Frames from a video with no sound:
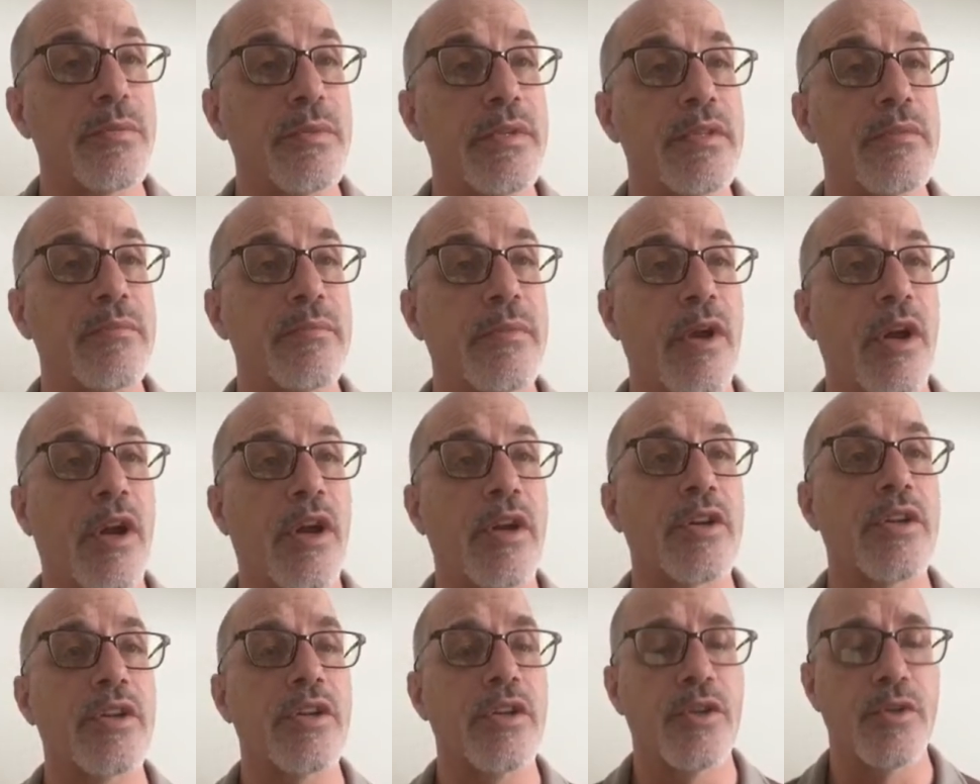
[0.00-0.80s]
r
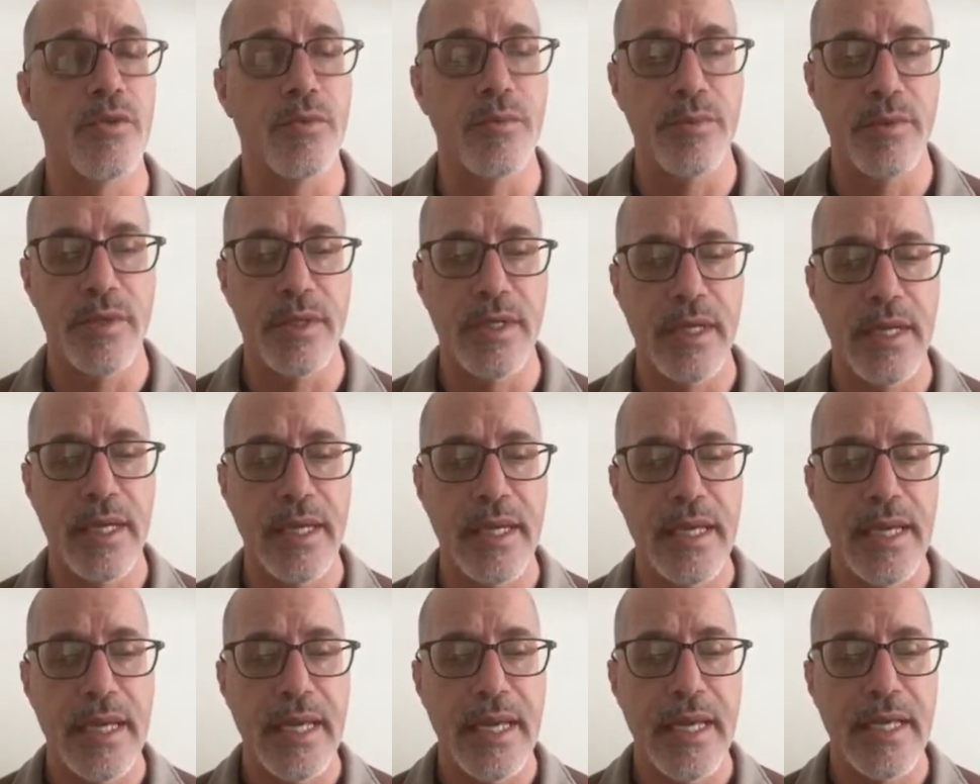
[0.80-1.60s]
cubed.
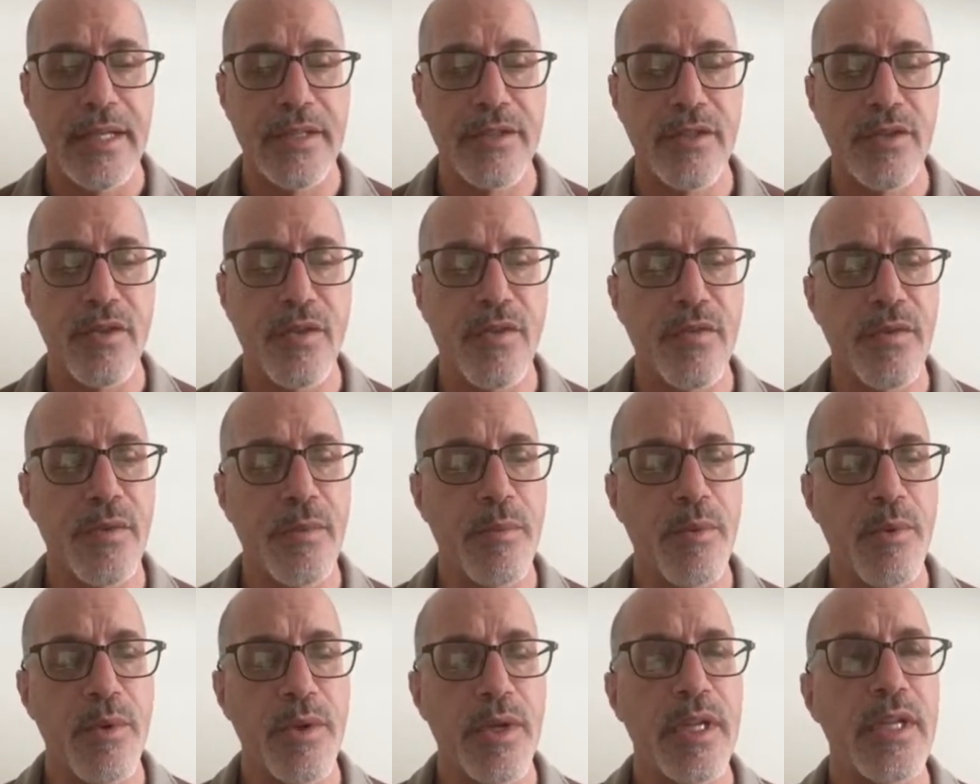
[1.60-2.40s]
And so if you
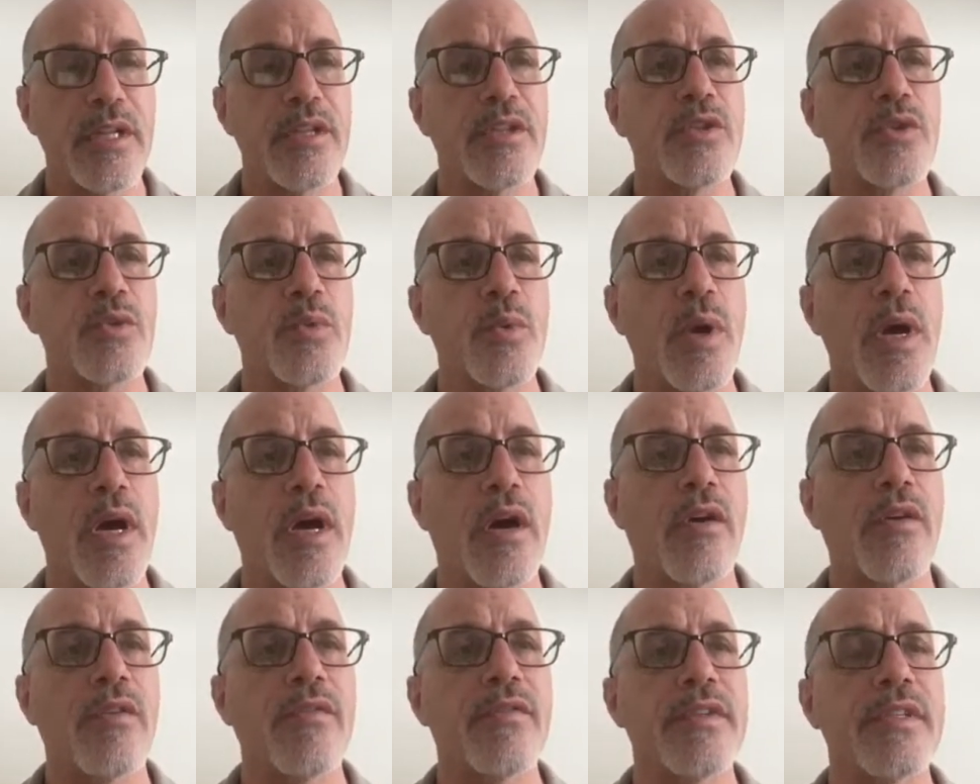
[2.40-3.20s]
put in
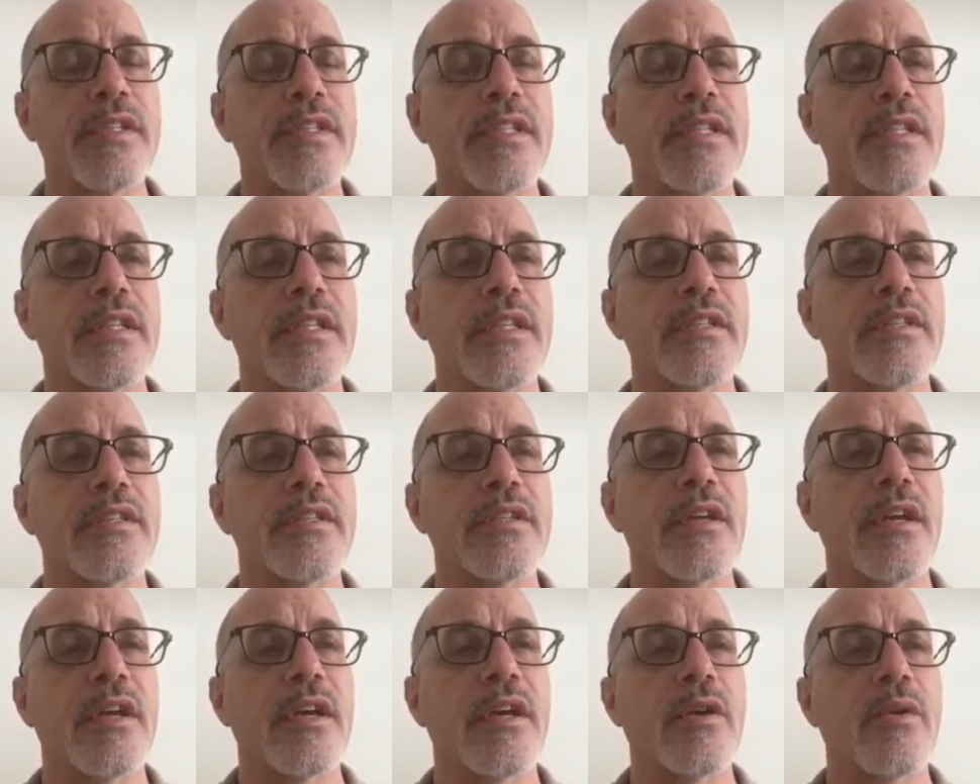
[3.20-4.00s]
12 into this
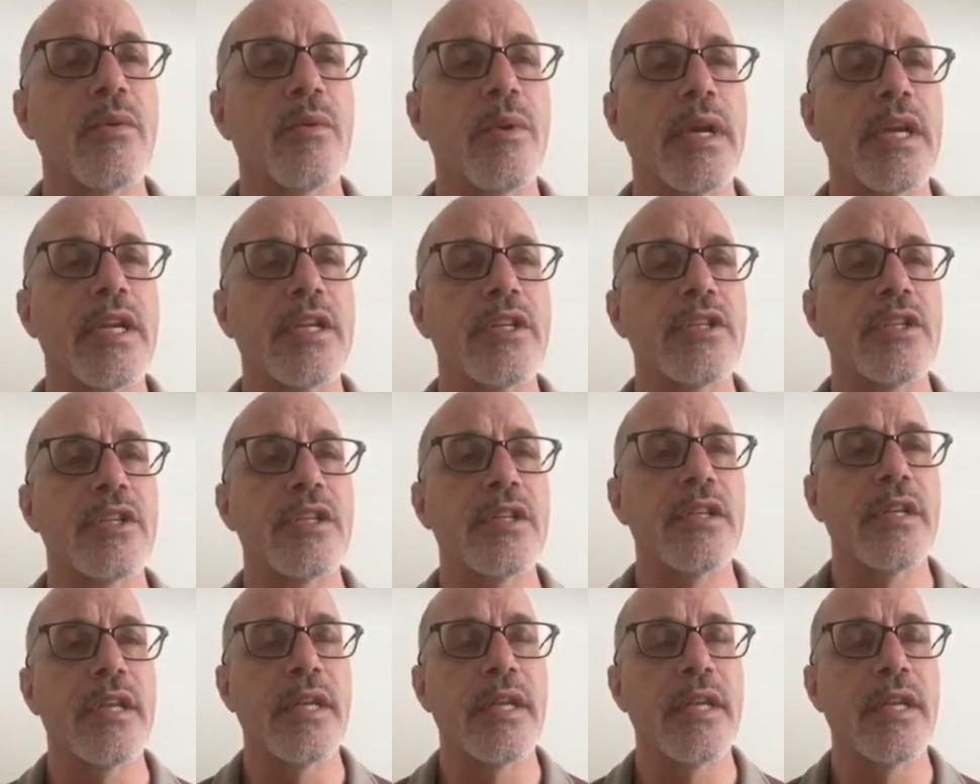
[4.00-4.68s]
equation